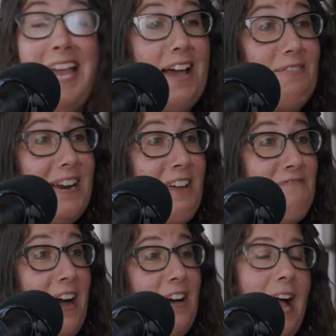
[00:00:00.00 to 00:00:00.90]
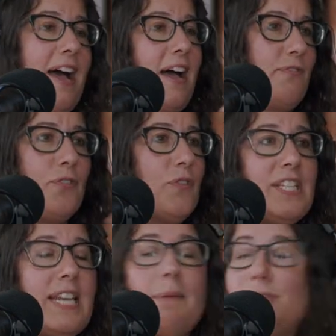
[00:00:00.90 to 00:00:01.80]
And when I found I,
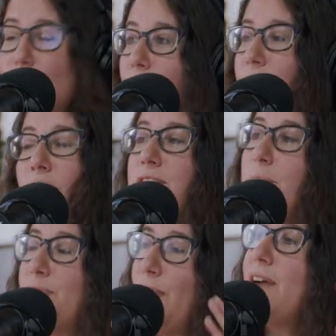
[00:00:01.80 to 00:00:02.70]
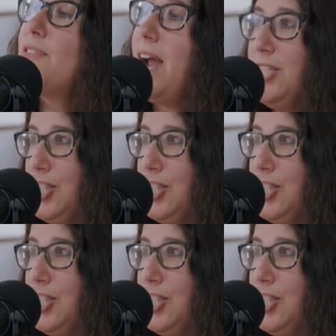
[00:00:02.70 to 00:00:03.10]
his name is John Ronaldo, but forever I